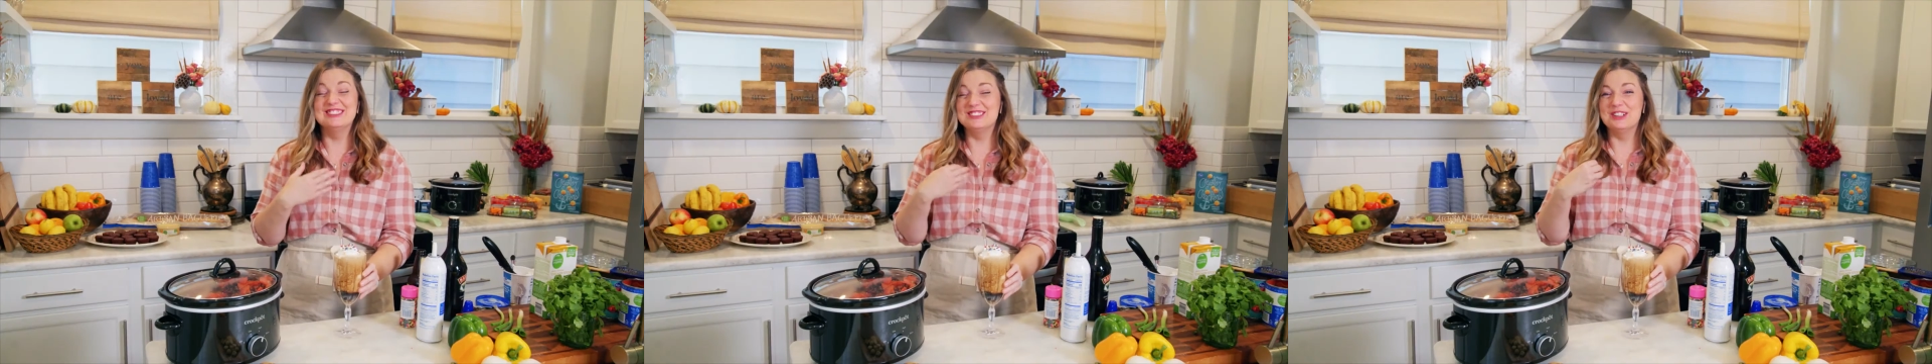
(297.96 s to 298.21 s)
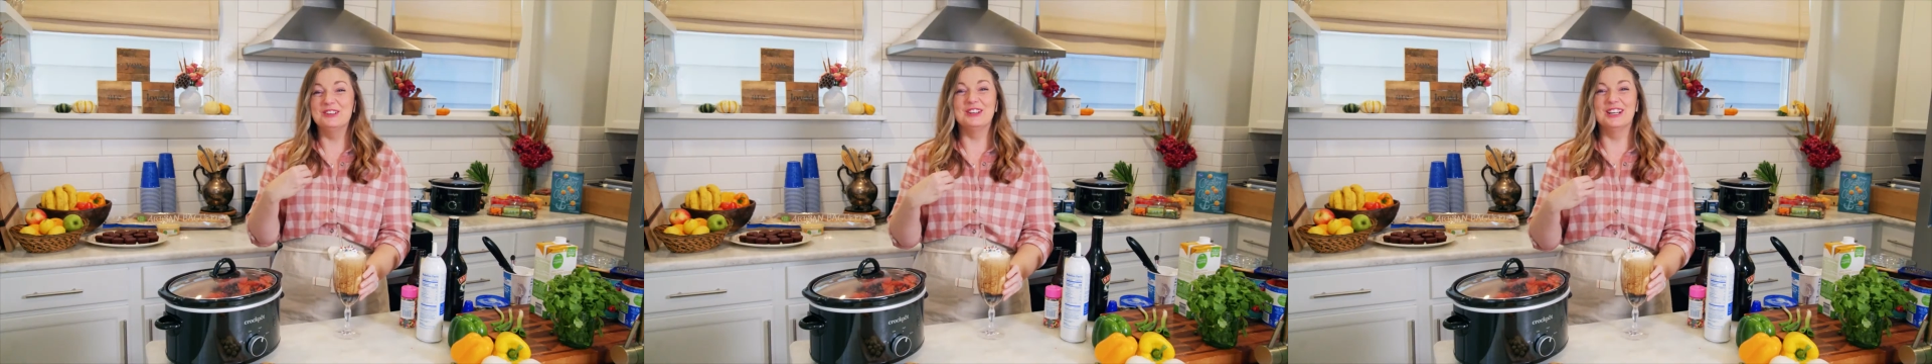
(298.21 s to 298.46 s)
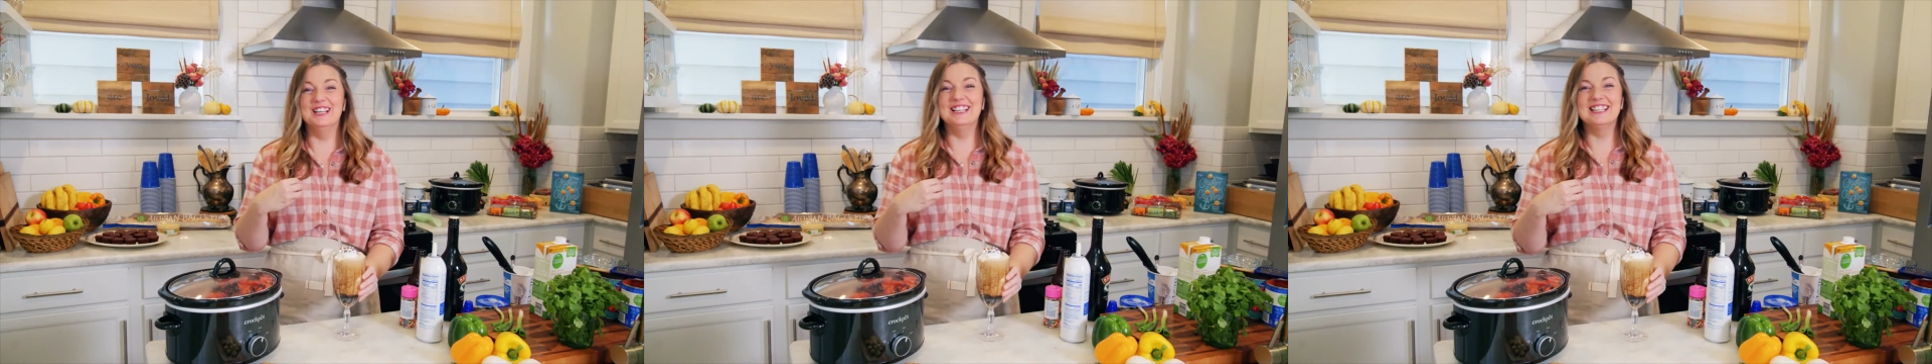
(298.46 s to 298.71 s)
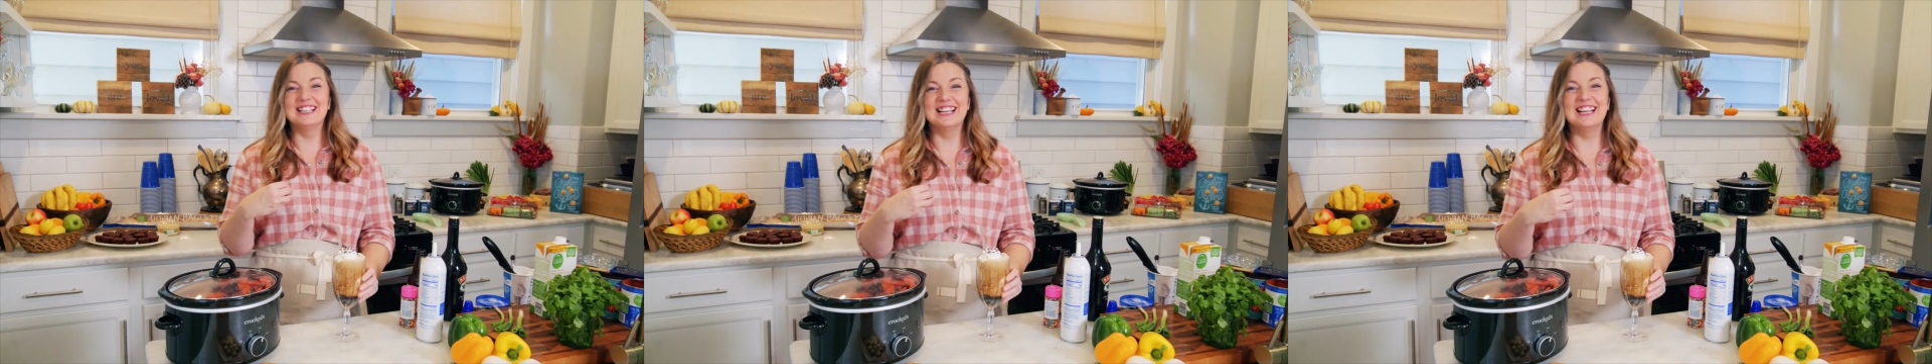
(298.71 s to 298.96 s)
It's so
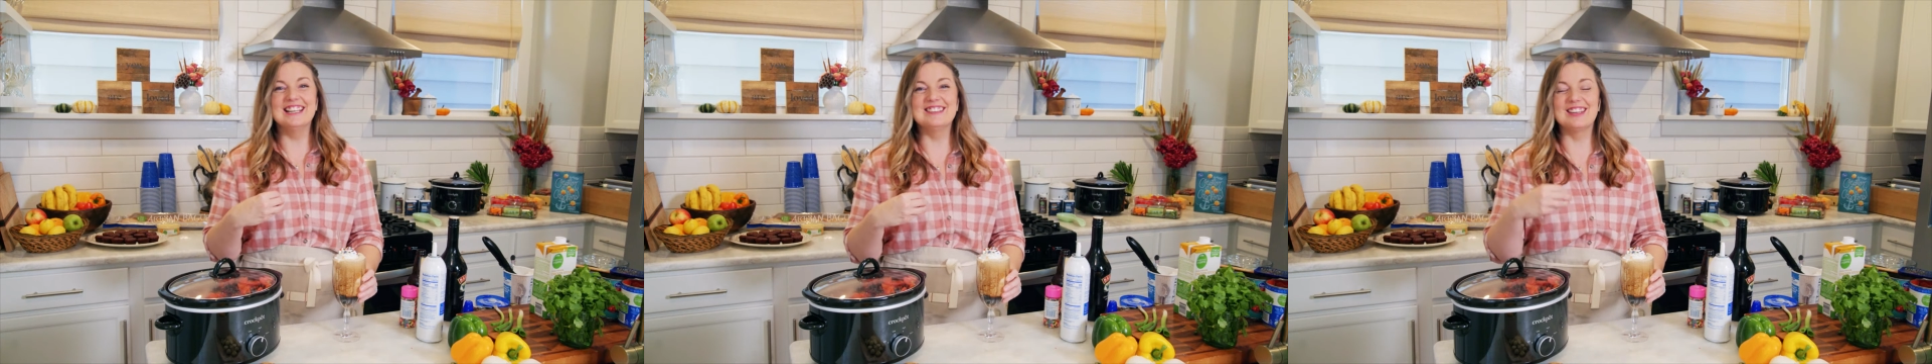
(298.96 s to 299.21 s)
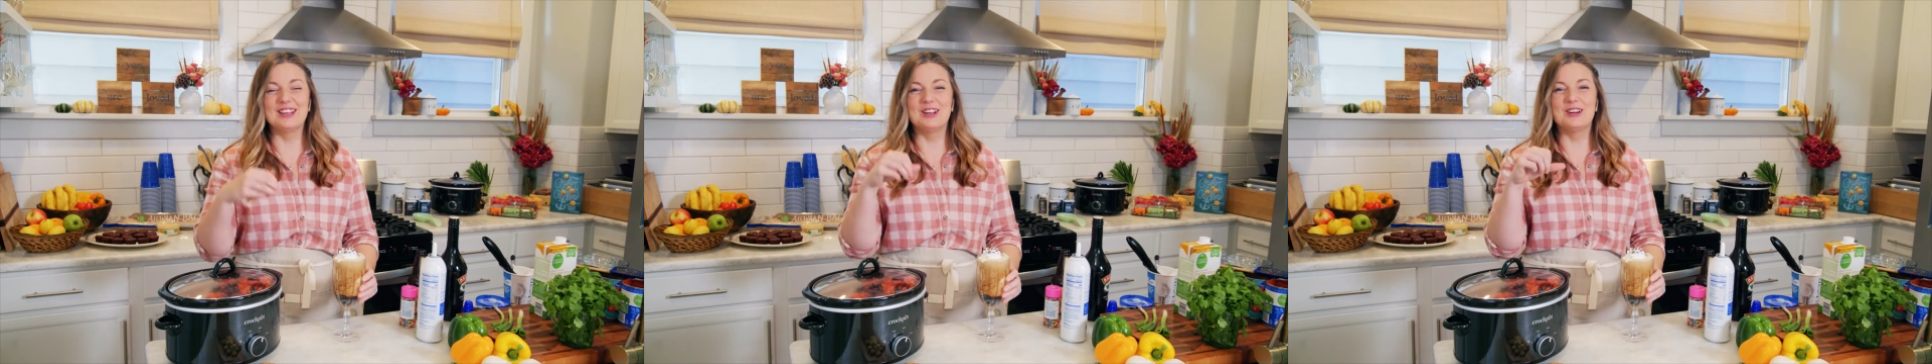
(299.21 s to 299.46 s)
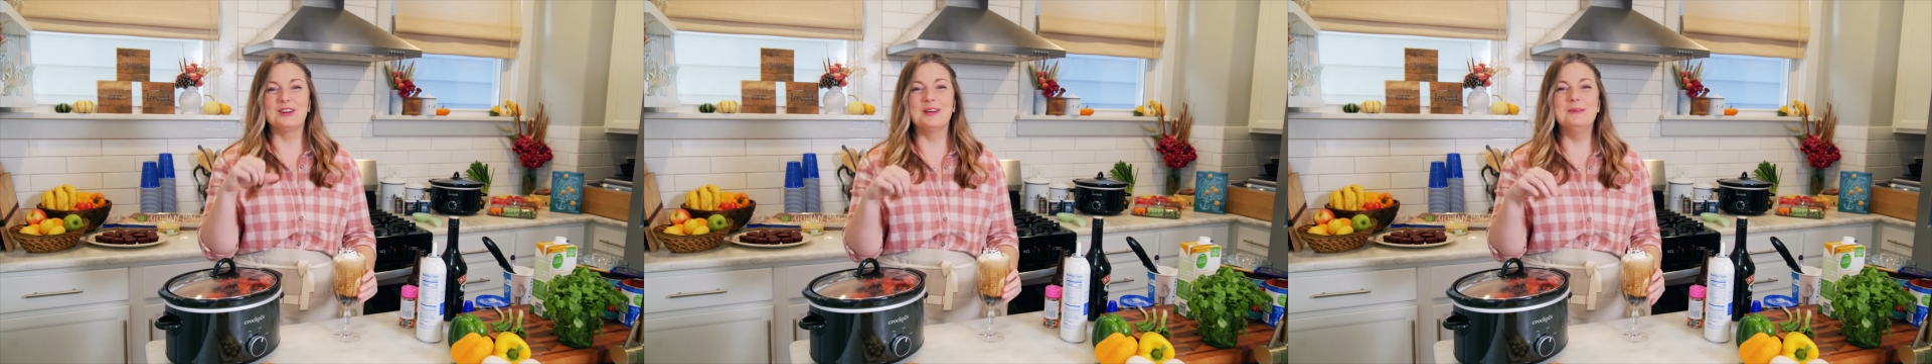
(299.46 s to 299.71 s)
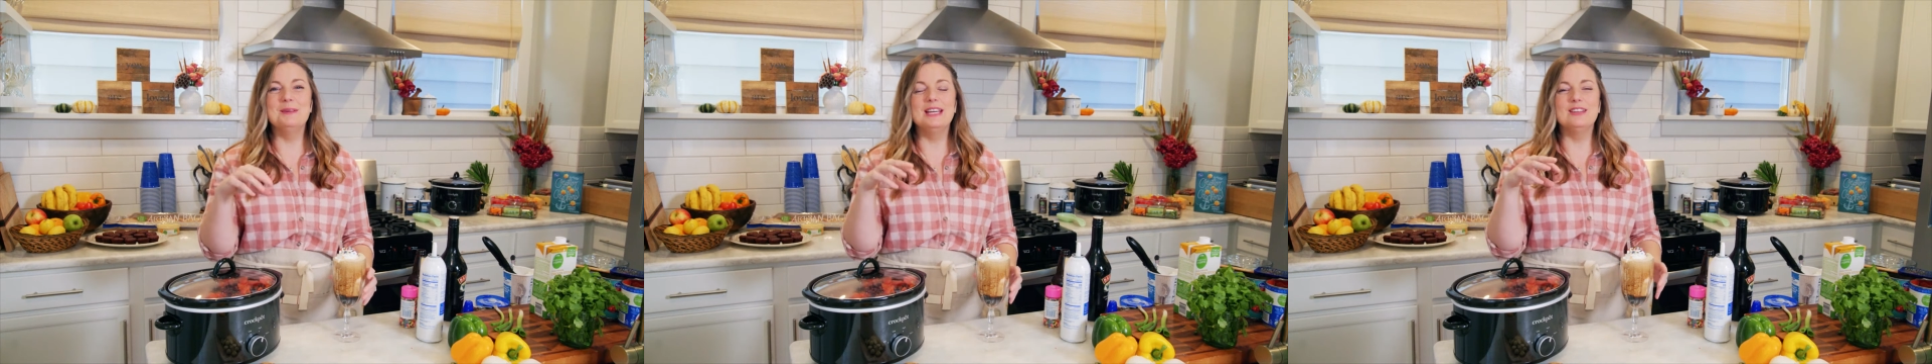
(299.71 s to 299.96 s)
good. It's like
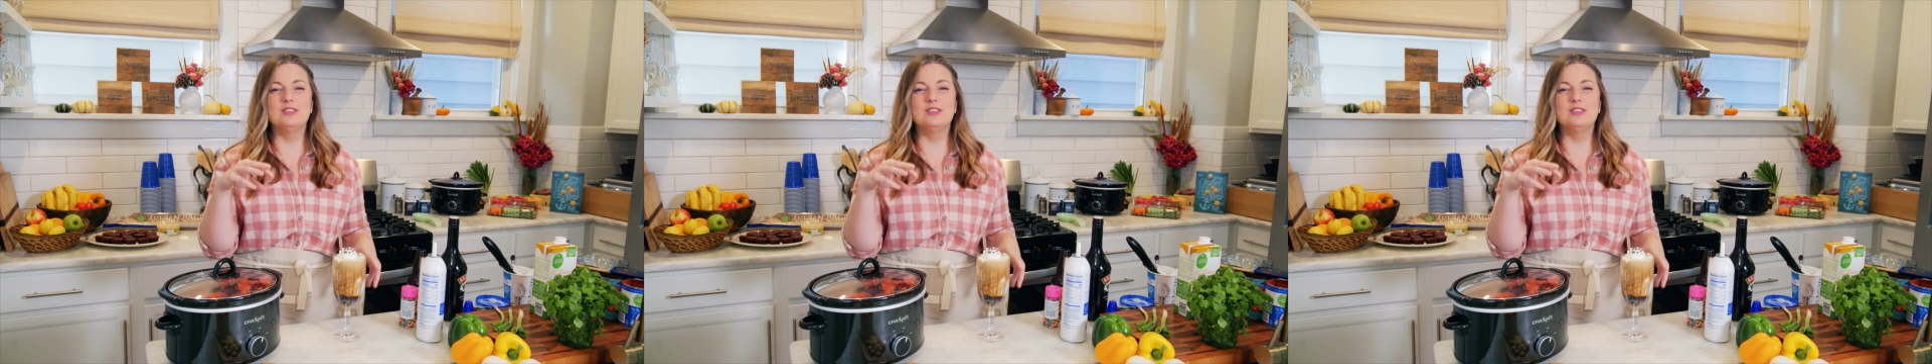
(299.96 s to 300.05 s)
creamy,